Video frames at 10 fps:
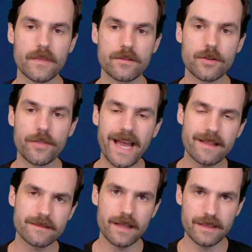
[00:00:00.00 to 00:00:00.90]
So
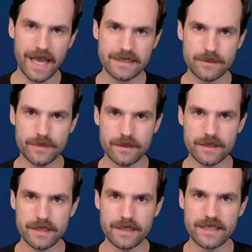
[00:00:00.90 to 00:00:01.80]
that last
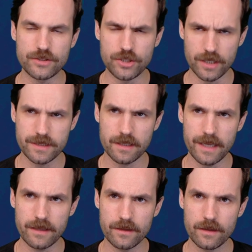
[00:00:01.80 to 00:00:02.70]
ability is just like